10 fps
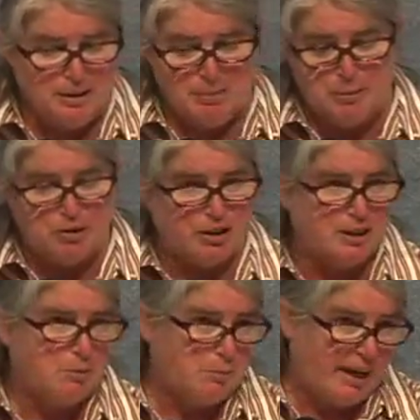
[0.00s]
people aren't
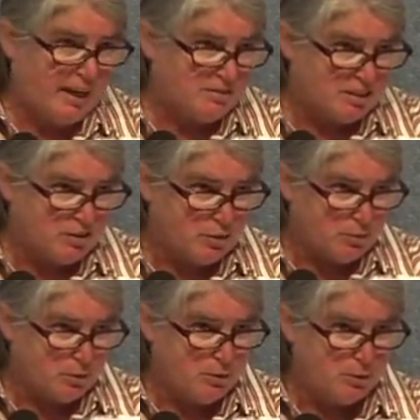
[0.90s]
going to be passing
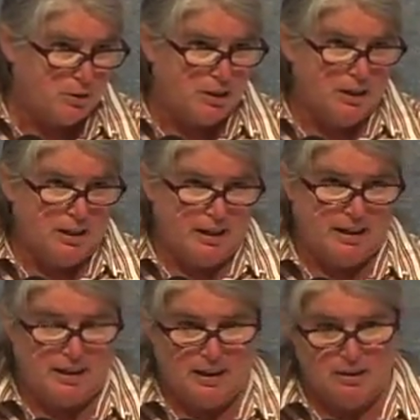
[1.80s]
through,
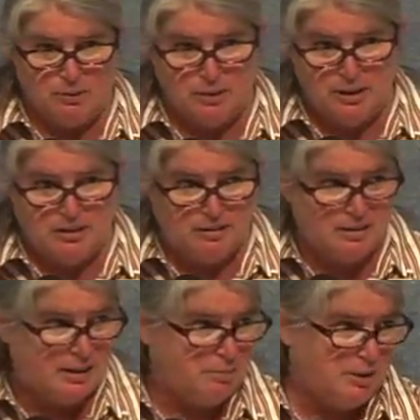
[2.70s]
and how do we
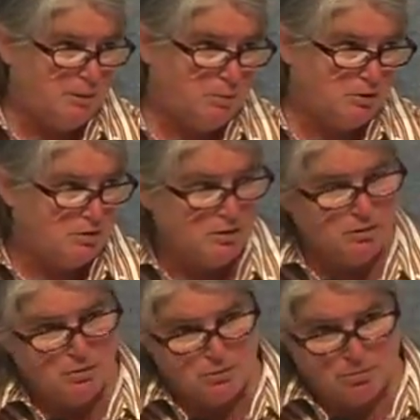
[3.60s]
get people
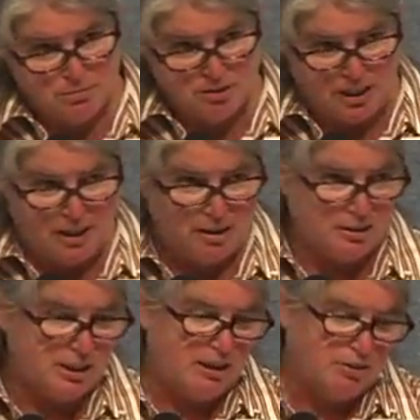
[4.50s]
to stay in our
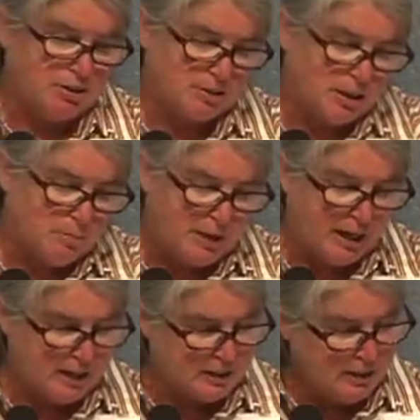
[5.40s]
town or come
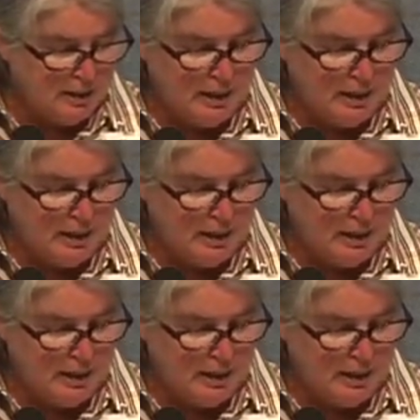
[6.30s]
back.